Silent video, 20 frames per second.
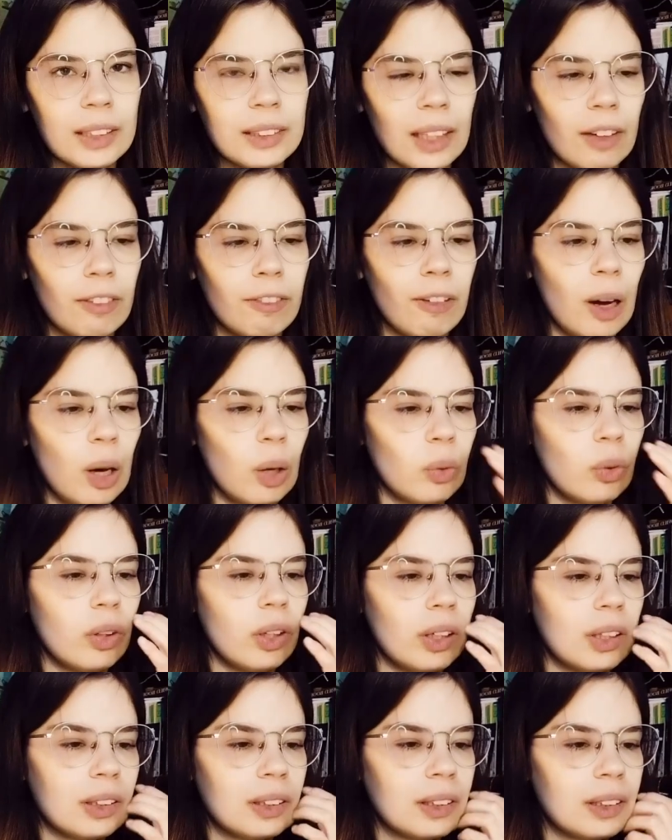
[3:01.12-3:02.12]
I found
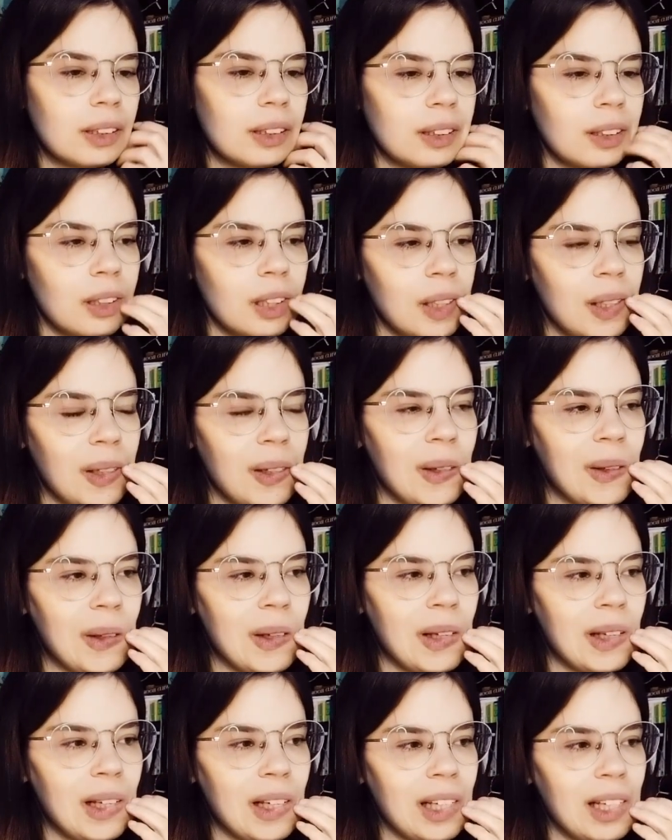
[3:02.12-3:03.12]
this
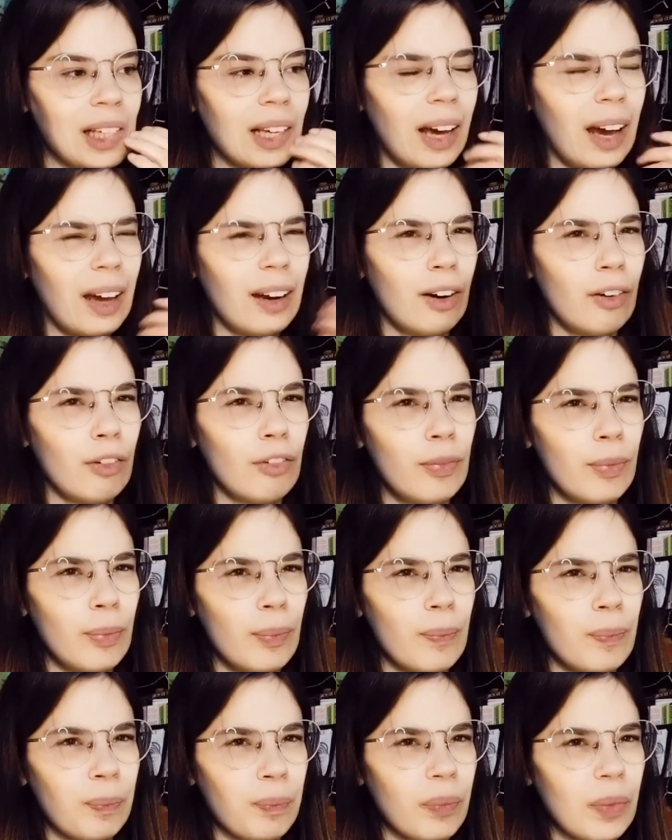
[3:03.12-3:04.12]
kind of
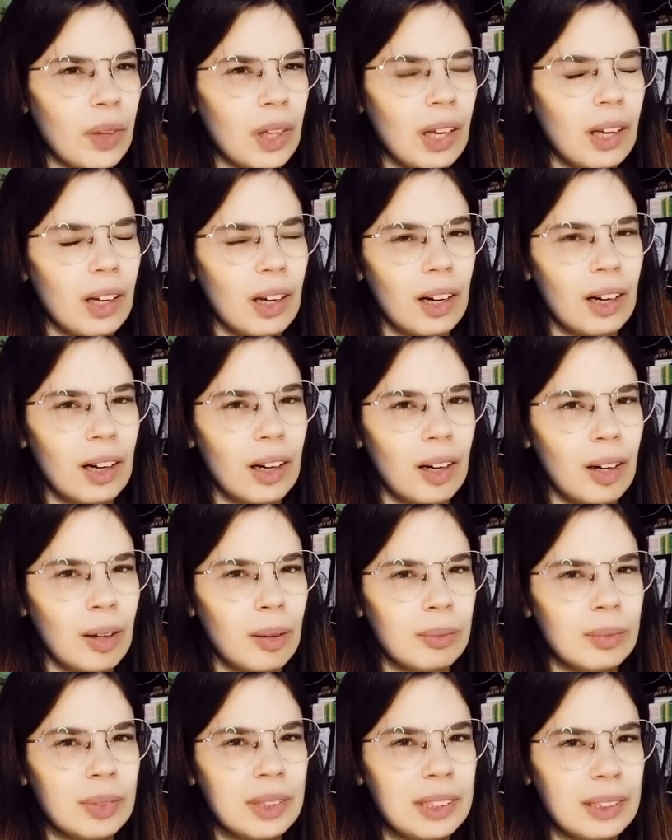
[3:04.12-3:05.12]

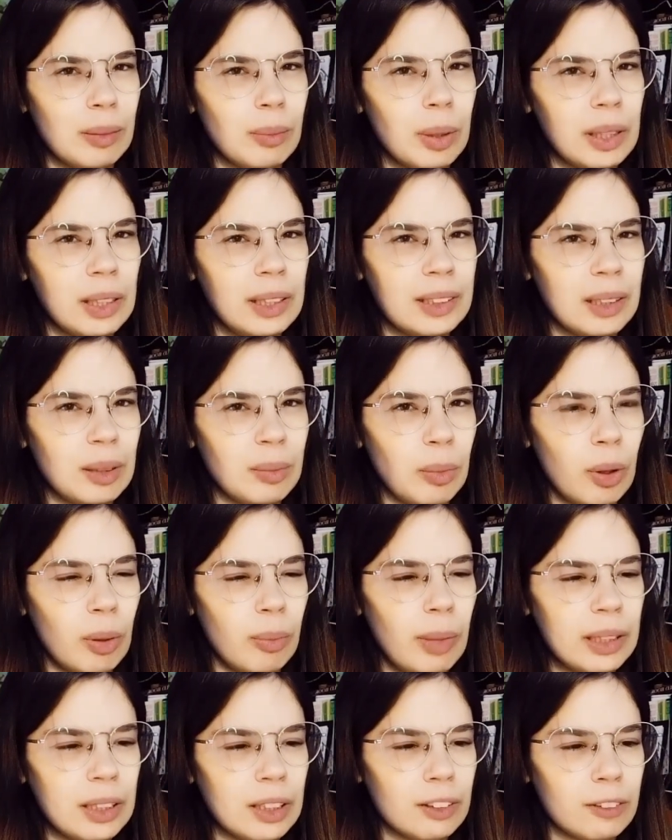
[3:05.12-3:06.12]
symbolism or
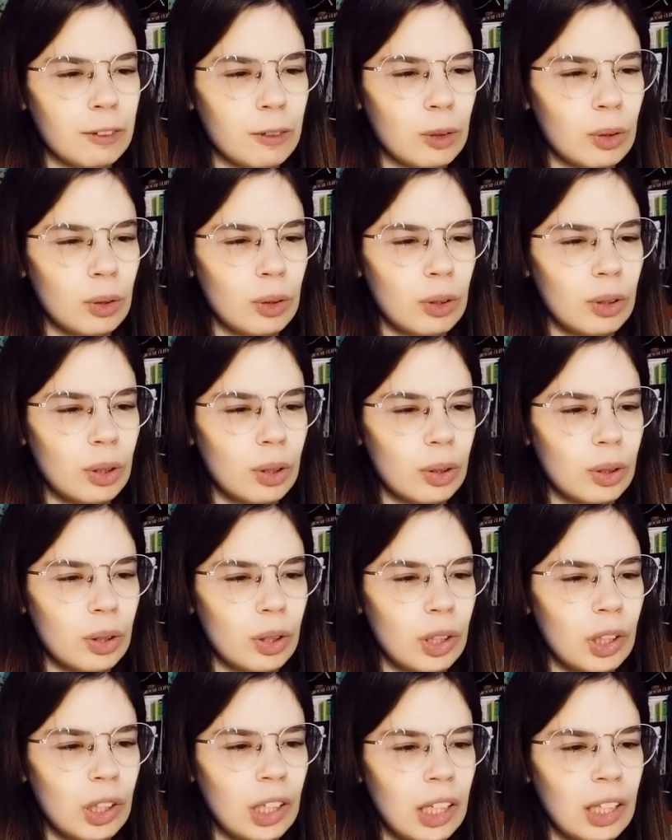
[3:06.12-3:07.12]
metaphor
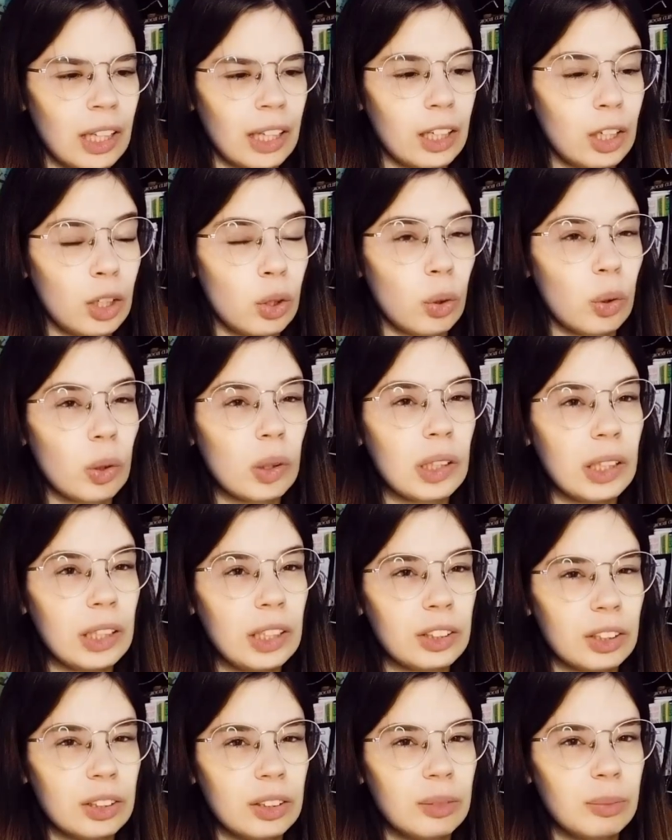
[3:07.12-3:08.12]
or a
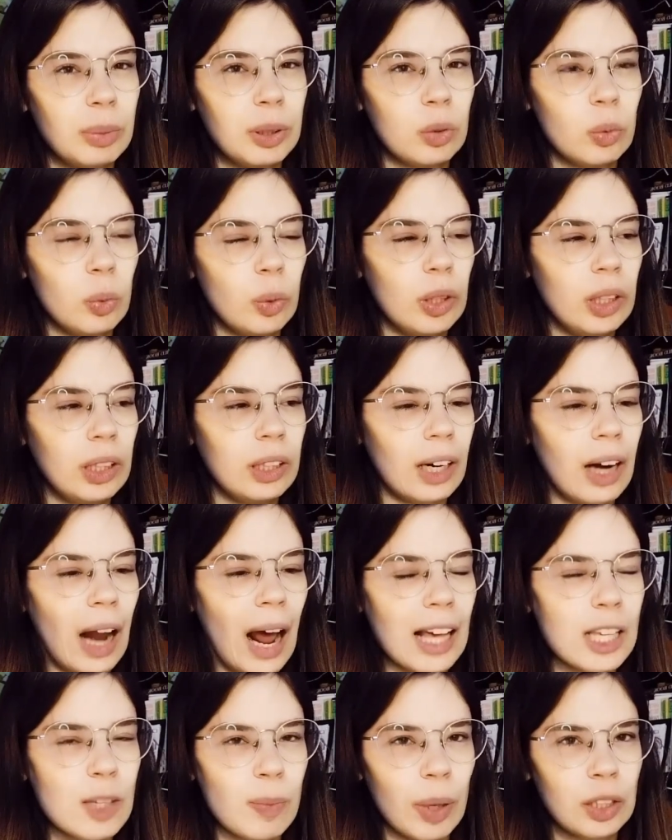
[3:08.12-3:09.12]
correlation between an
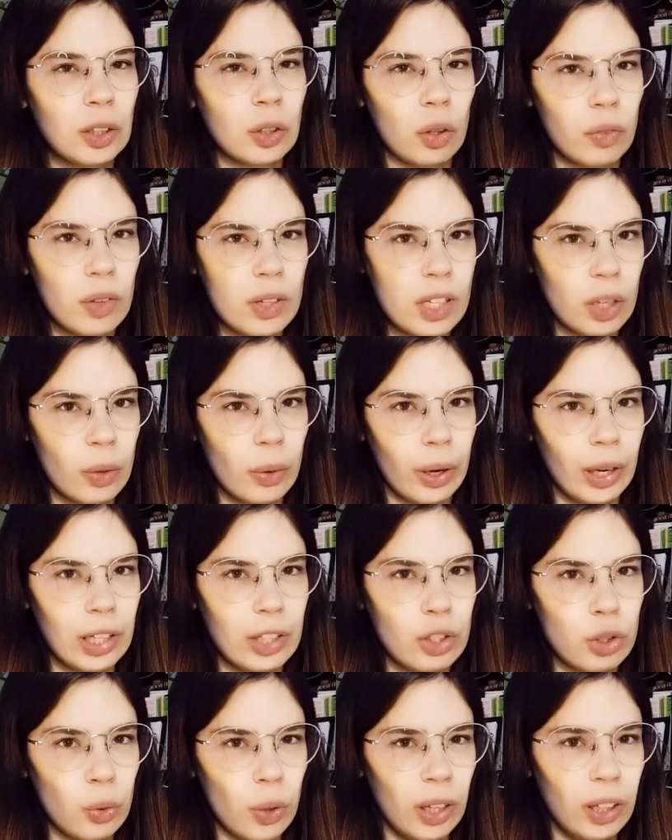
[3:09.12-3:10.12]
aspect of The Secret
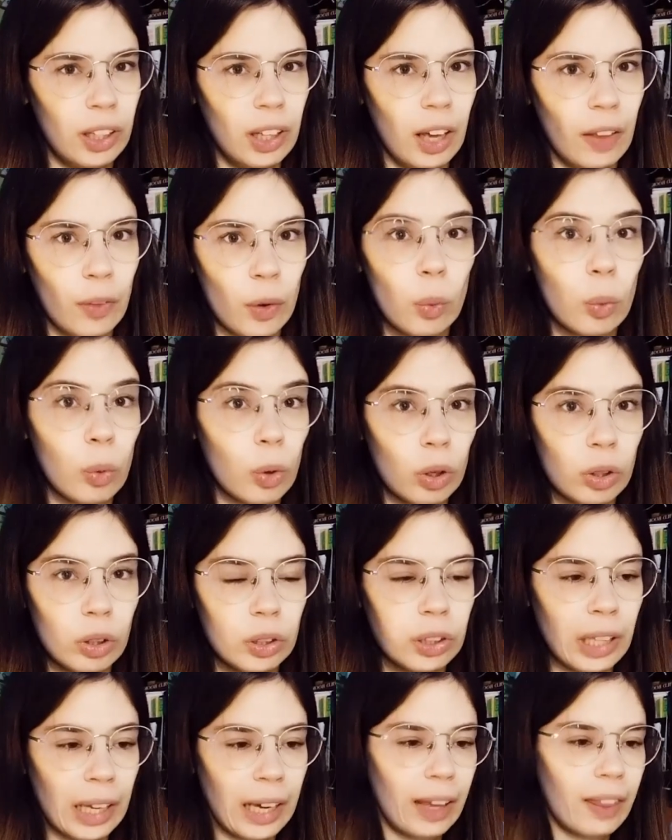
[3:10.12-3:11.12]
History and the
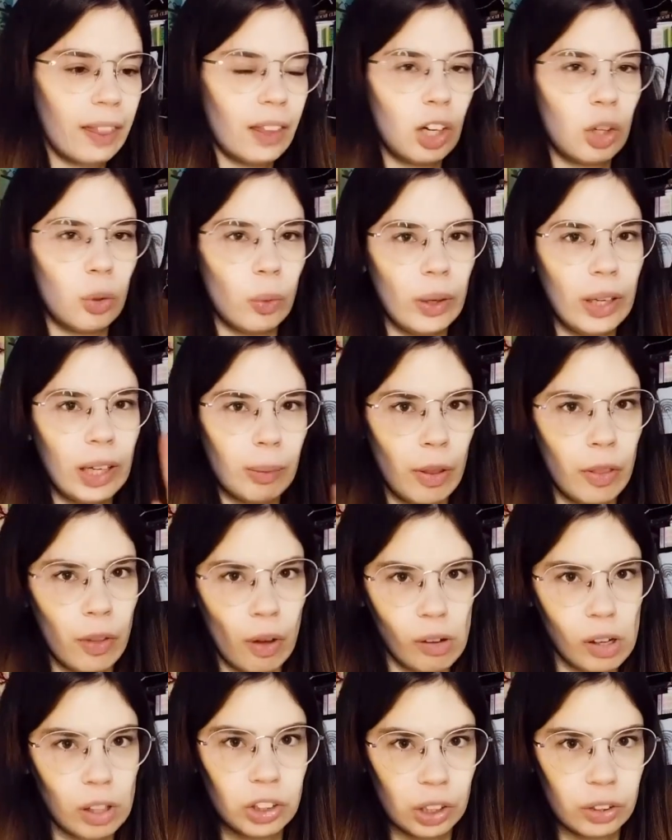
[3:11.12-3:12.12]
underworld, like the Greek
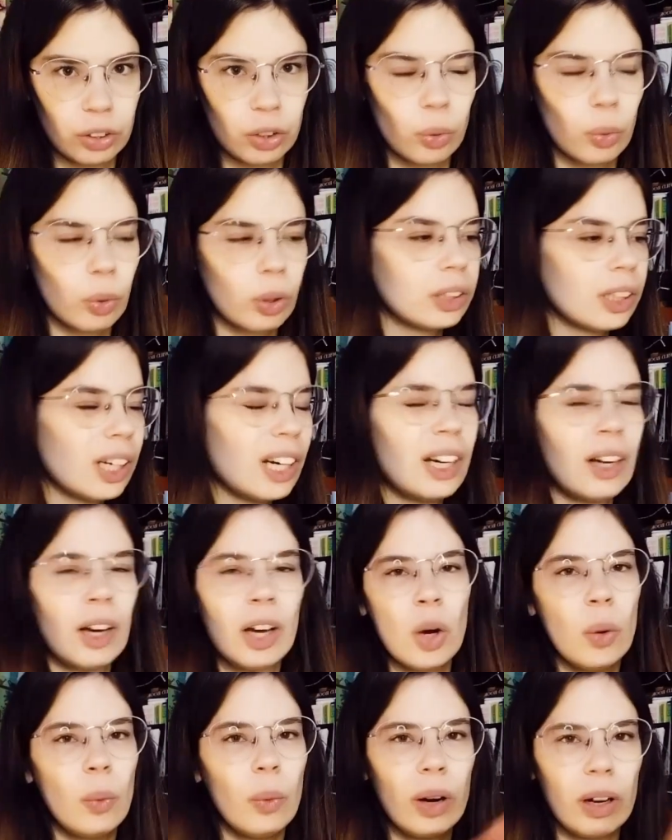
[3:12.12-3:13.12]
mythology underworld,
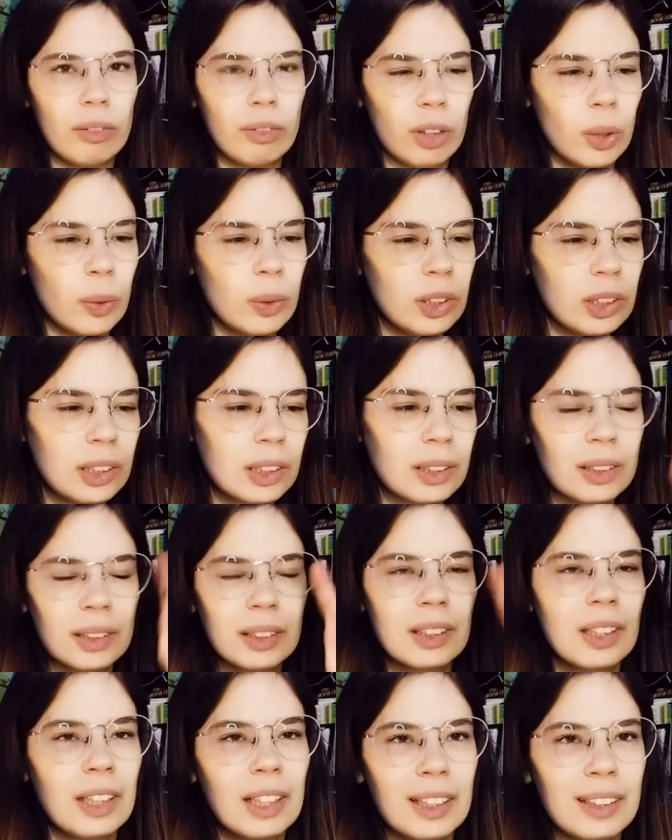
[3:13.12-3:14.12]
whatever. It was
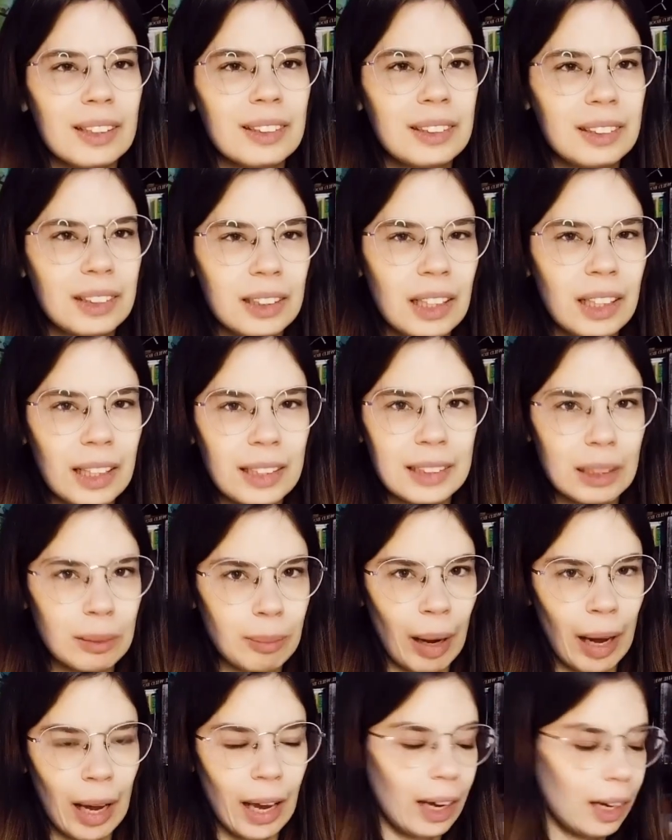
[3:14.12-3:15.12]
just silliness
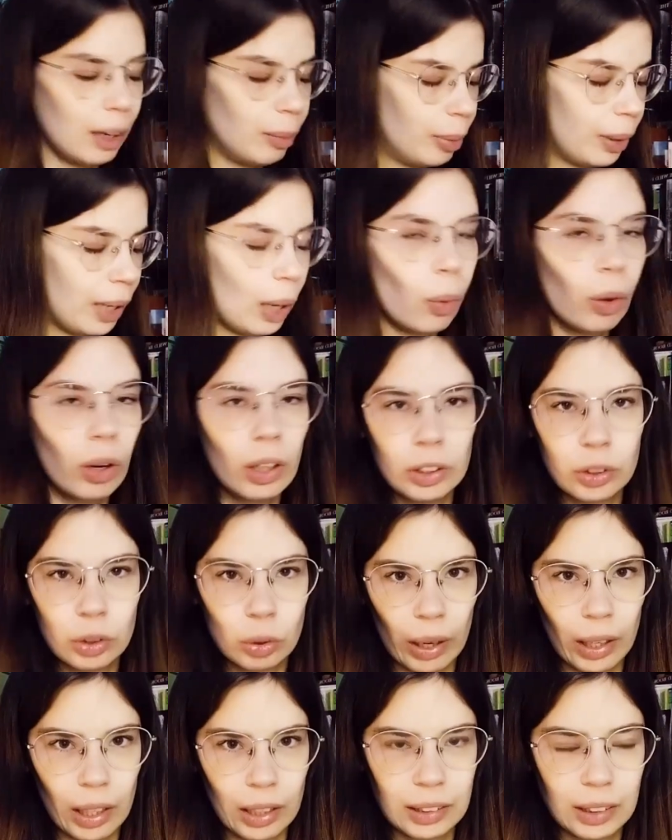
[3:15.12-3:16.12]
in my head, but I wanted to
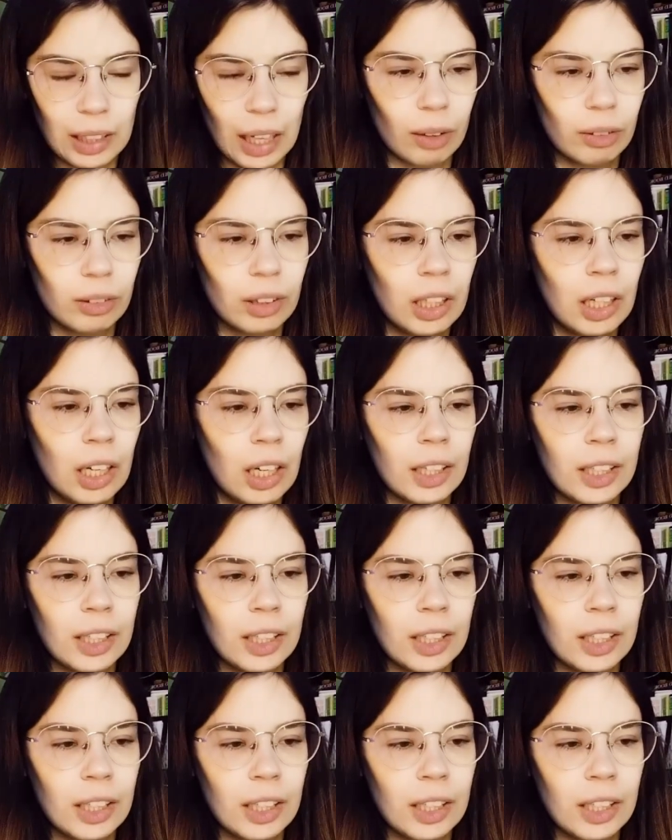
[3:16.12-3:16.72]
write it down.